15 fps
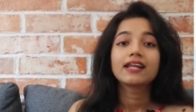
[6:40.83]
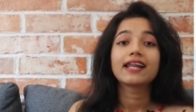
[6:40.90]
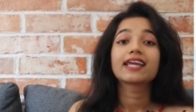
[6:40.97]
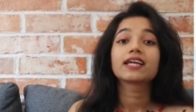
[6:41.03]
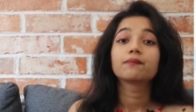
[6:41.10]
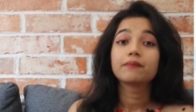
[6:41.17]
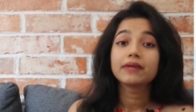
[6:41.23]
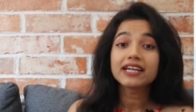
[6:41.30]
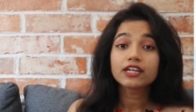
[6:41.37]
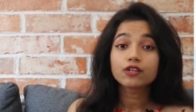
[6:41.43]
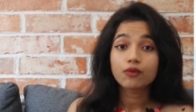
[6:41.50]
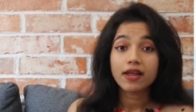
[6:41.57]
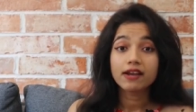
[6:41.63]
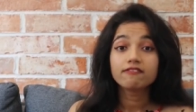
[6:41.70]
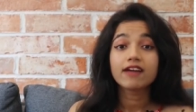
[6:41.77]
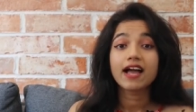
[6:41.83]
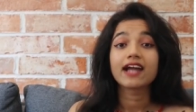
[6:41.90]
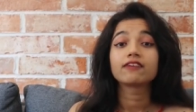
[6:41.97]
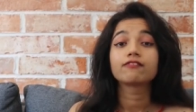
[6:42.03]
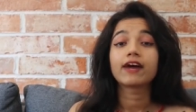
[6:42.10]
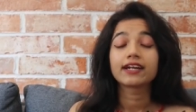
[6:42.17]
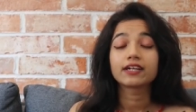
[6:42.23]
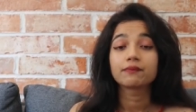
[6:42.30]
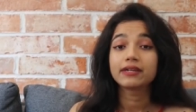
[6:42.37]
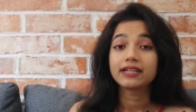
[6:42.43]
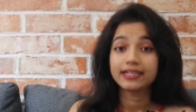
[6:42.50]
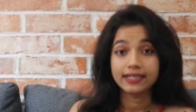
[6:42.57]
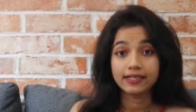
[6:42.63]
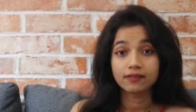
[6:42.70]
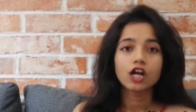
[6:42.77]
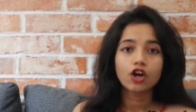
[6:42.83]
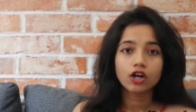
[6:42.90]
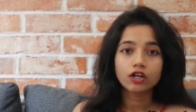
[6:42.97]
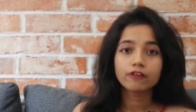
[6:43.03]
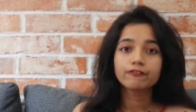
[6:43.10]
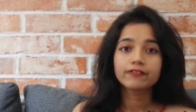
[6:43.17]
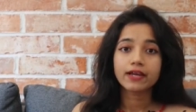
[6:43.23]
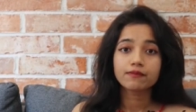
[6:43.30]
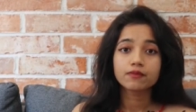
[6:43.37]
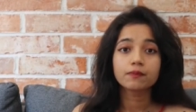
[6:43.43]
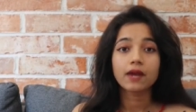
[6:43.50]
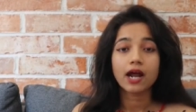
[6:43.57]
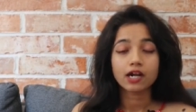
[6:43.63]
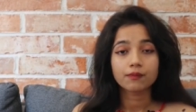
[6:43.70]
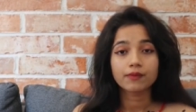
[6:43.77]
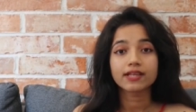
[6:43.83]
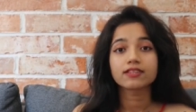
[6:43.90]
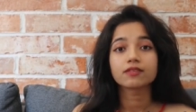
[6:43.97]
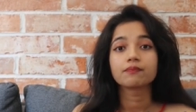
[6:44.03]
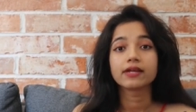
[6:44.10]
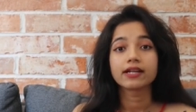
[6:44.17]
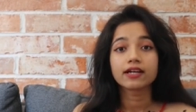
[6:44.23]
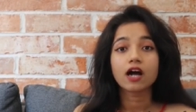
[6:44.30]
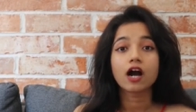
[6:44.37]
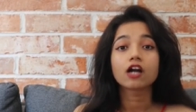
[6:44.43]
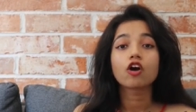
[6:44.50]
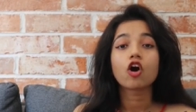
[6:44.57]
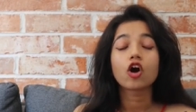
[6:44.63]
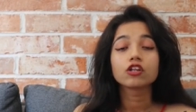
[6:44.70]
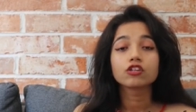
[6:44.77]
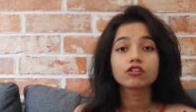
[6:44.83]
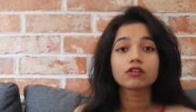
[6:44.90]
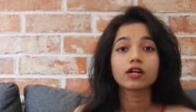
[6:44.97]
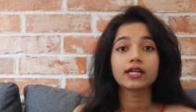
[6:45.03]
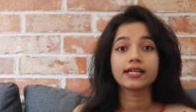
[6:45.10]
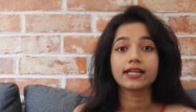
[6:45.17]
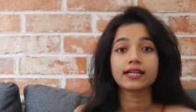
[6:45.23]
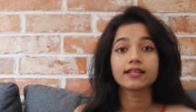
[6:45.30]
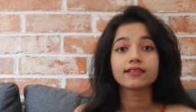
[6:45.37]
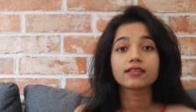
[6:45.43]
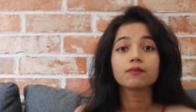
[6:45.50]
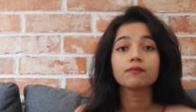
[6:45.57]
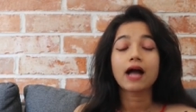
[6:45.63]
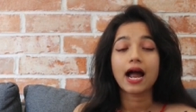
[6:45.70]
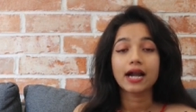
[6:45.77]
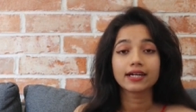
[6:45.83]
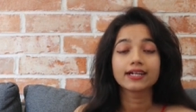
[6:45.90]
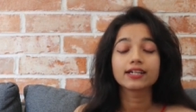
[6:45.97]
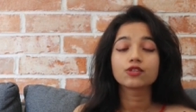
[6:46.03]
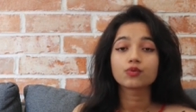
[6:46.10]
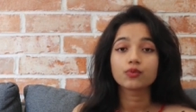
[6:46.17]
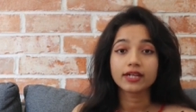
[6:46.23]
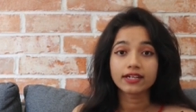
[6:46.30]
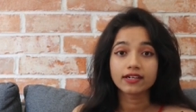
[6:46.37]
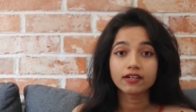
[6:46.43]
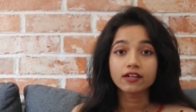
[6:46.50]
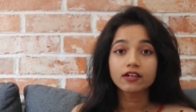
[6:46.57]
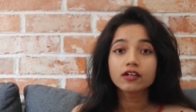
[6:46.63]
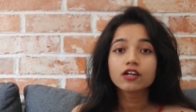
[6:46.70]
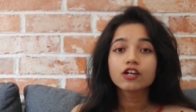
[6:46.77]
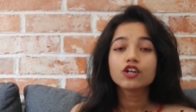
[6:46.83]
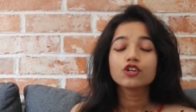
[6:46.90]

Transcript: like b12 and vitamin d a lot of times plant based milk are also containing some added sweetener